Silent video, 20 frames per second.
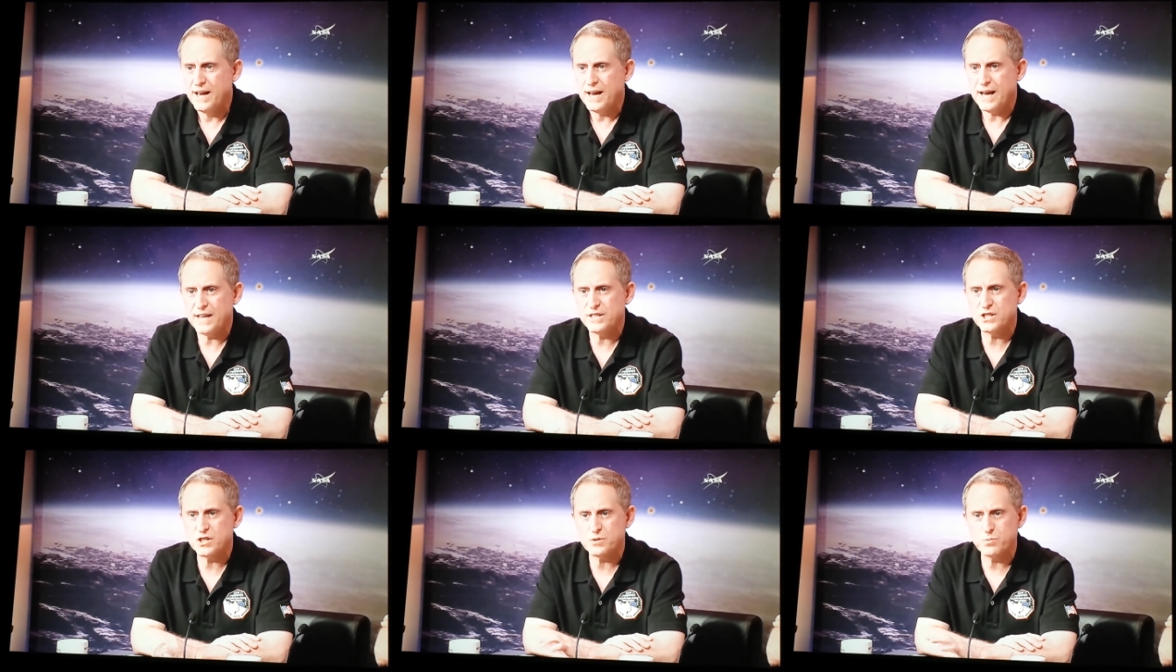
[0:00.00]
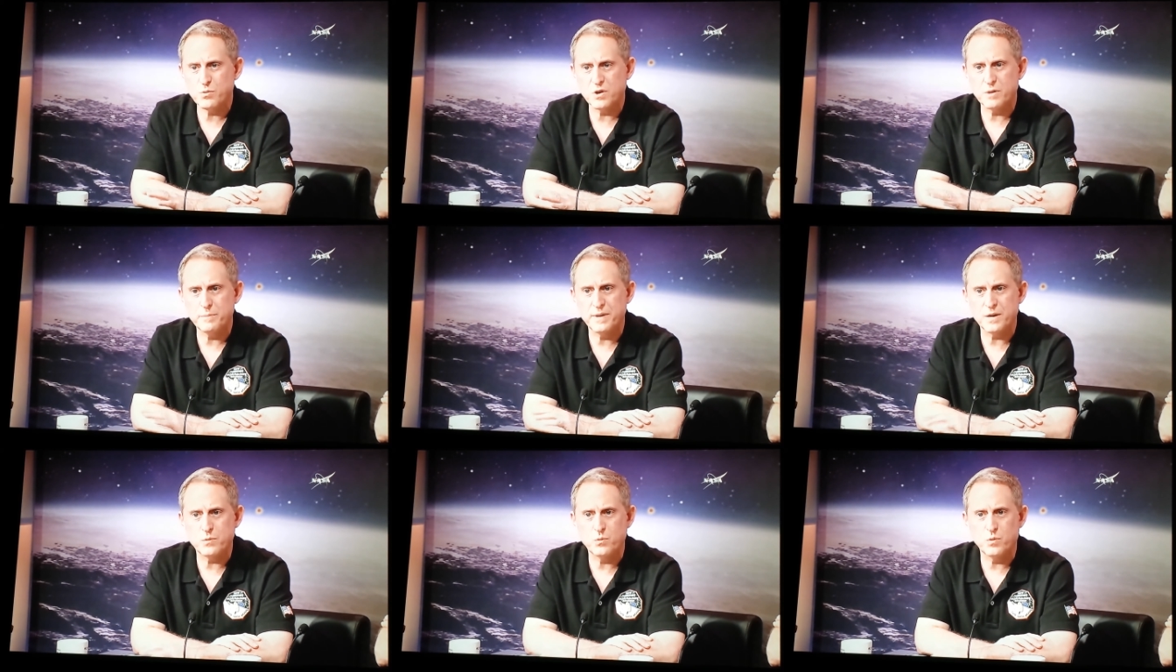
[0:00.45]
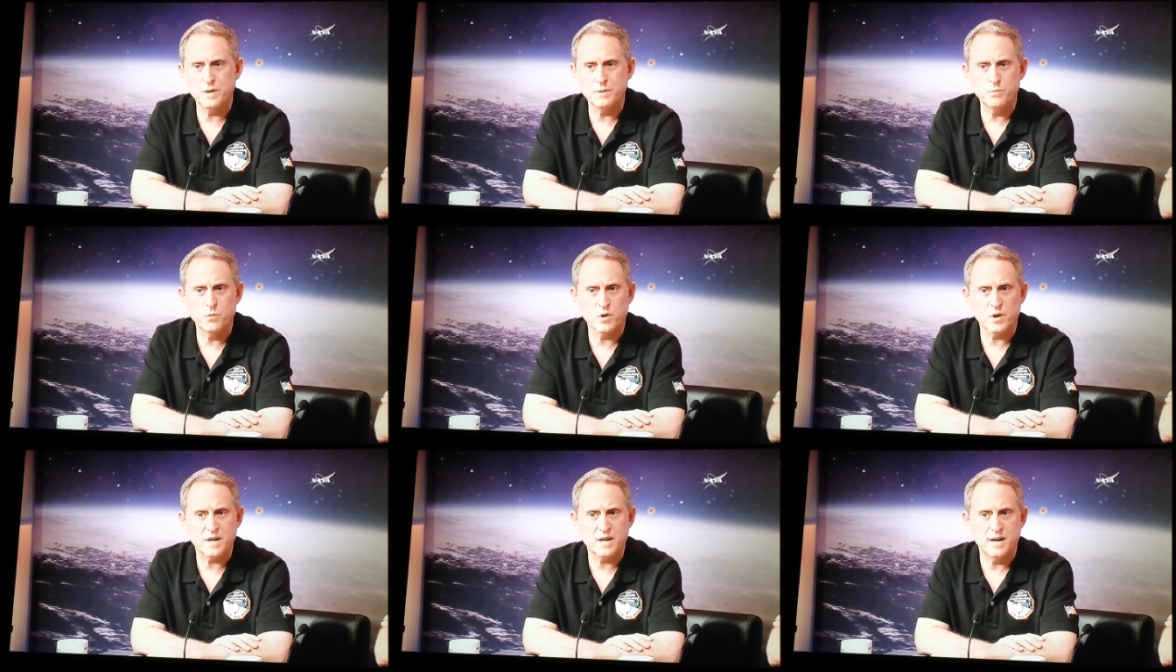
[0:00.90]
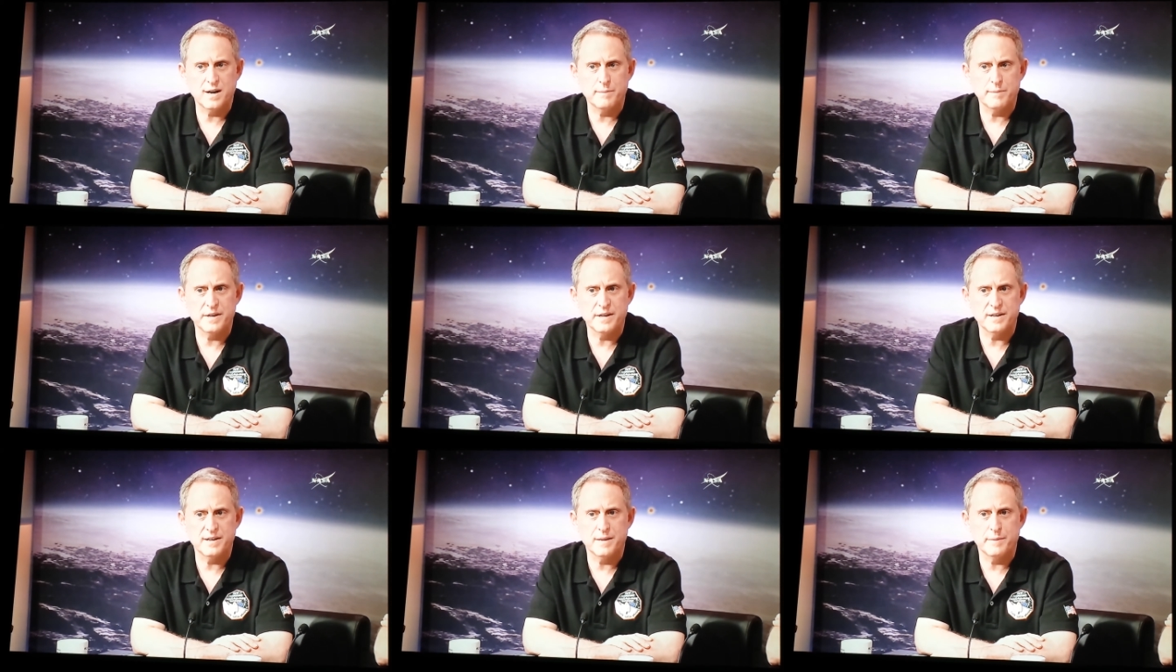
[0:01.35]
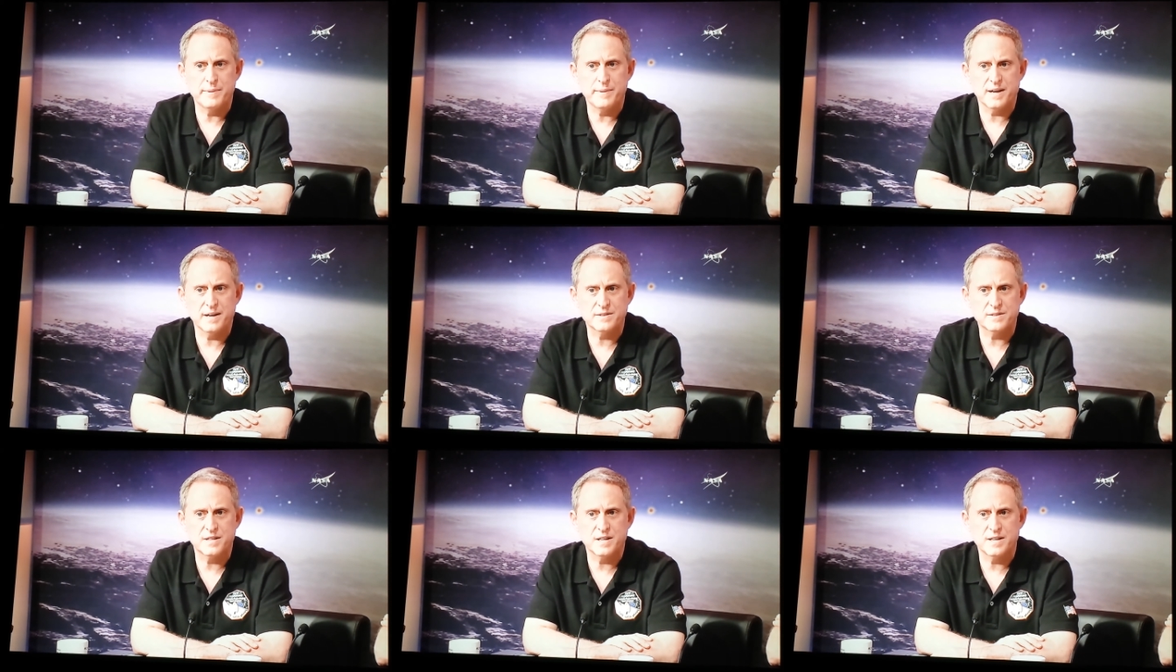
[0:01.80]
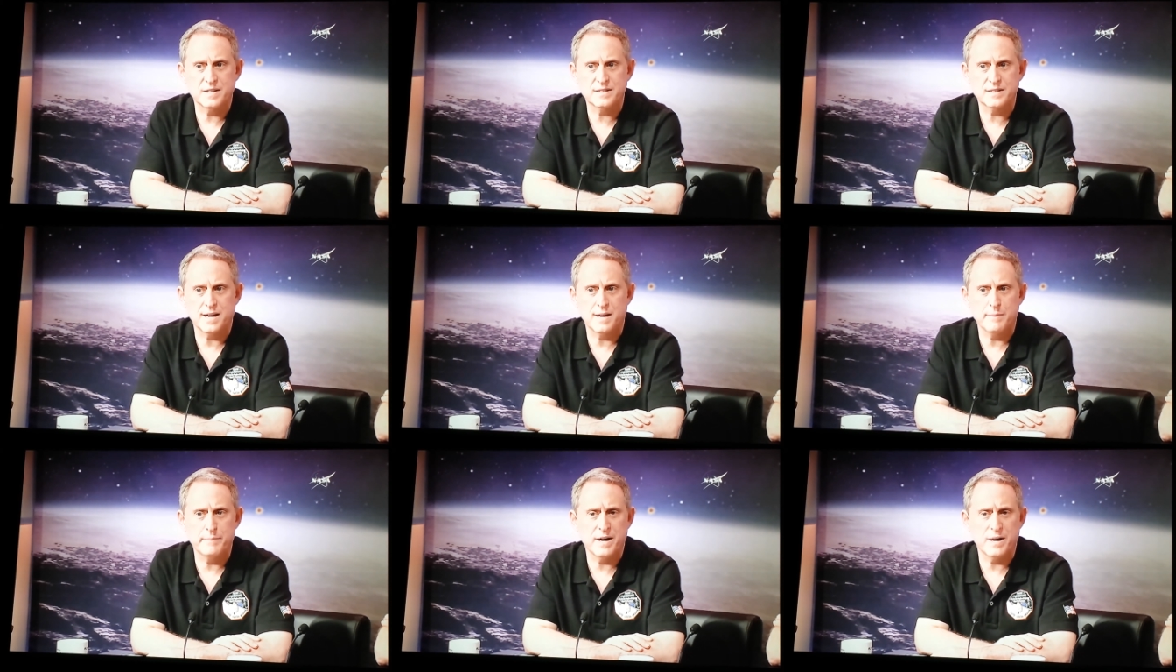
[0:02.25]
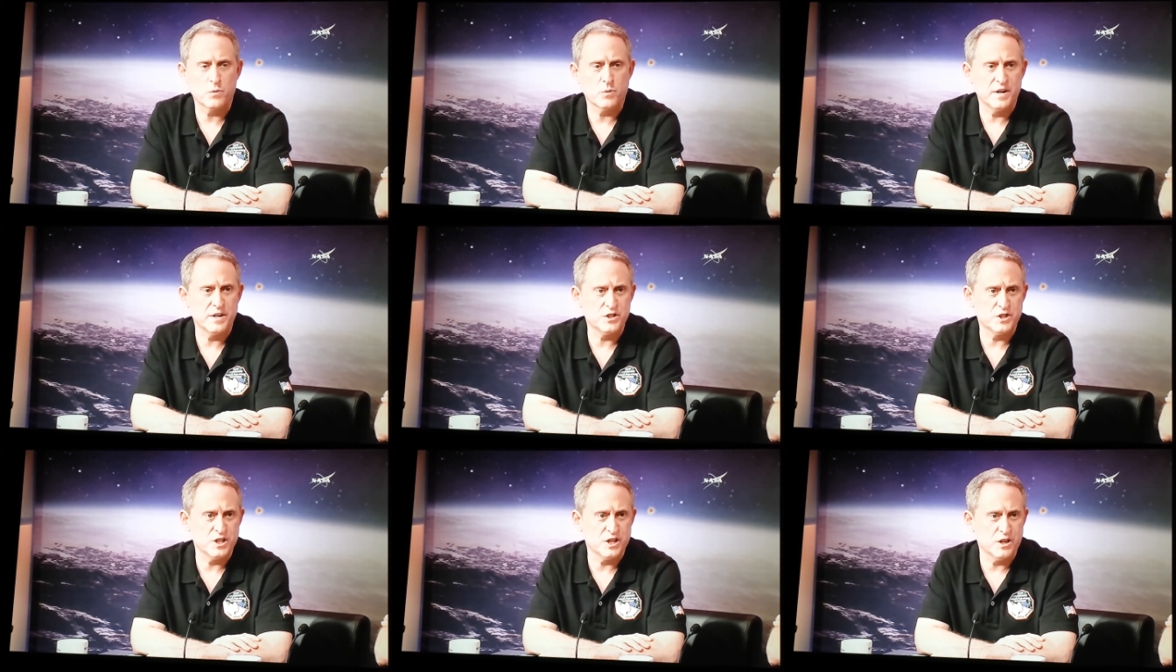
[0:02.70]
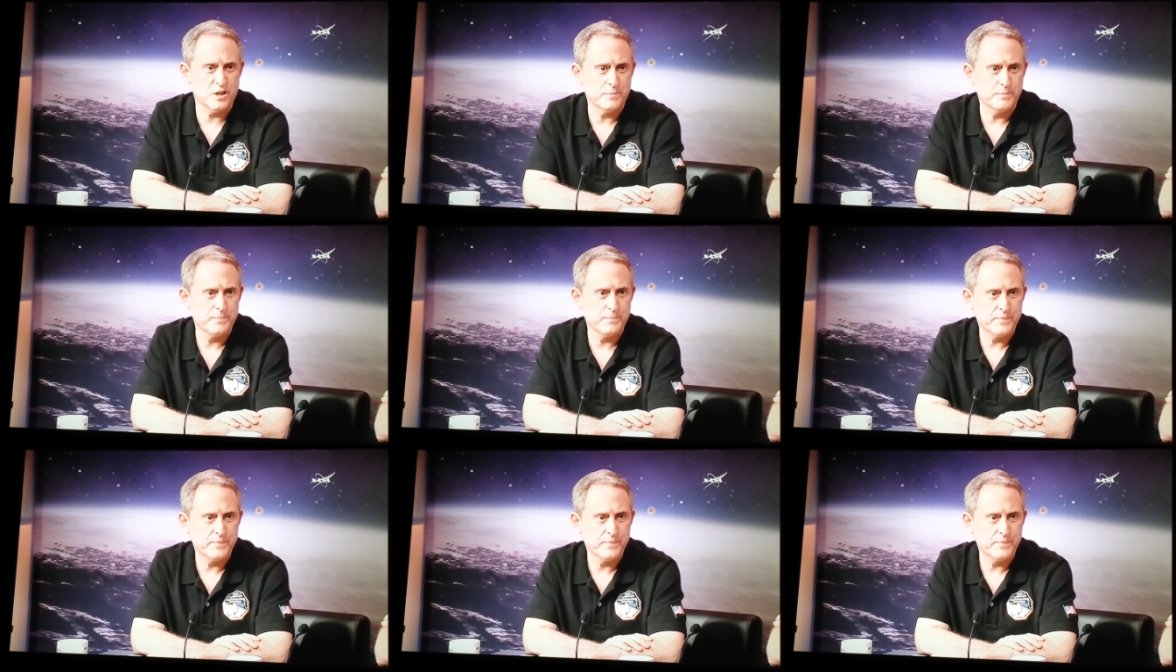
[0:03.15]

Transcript: I just want to make one more comment about Tombaugh Regio.